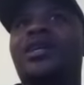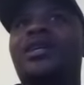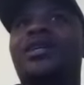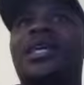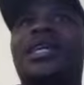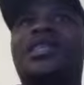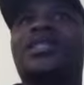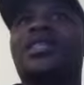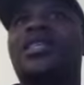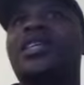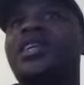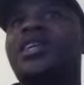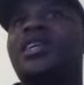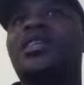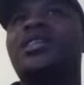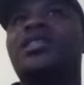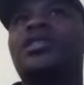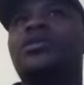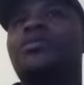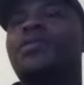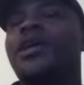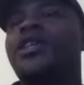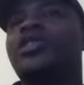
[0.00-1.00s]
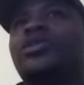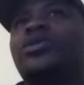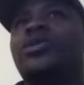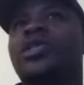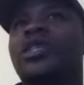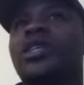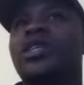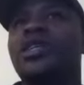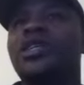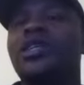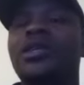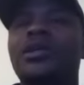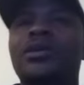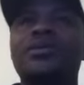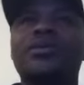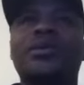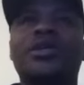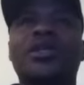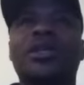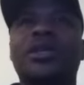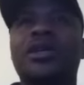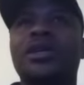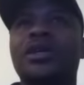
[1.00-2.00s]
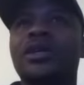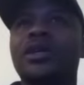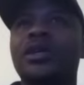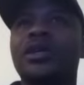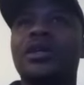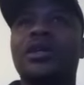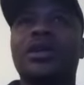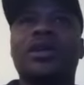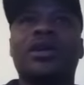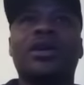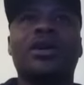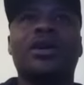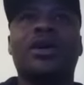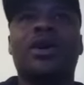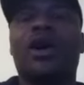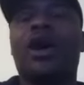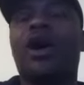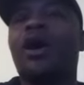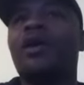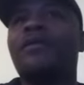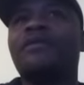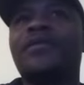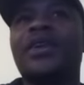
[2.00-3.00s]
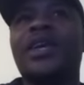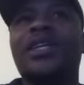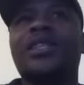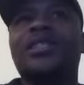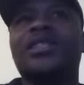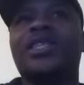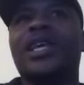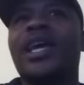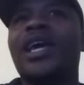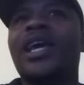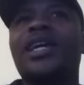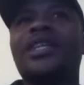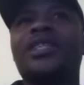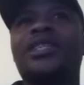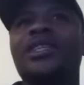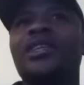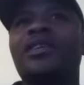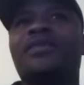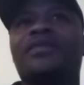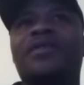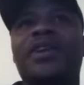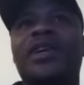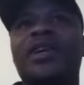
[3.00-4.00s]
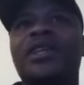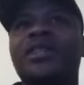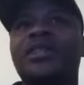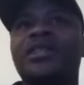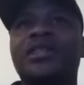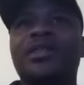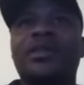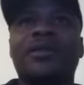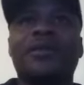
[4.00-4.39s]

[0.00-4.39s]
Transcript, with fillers: That's kicking, special teams, offense, and defense.